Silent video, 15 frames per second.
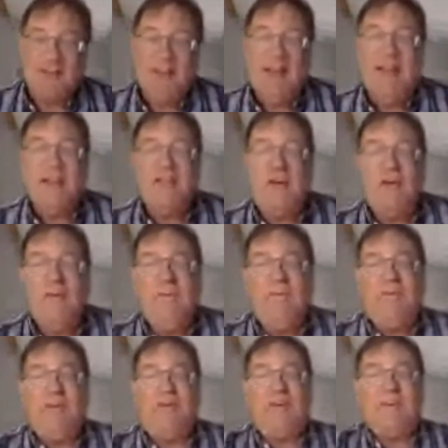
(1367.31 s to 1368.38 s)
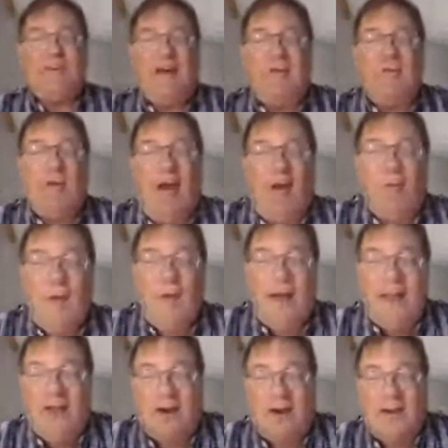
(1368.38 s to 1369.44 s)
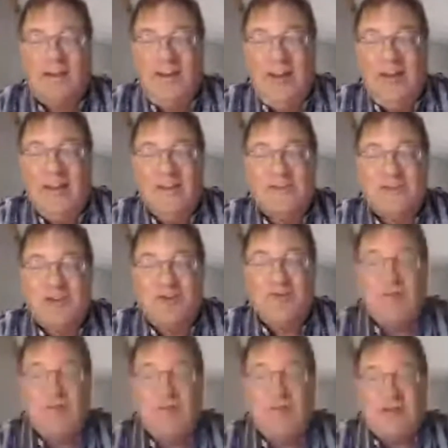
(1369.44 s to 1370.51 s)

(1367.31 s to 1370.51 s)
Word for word: So, Chris, how, how ready are Canadians to do this?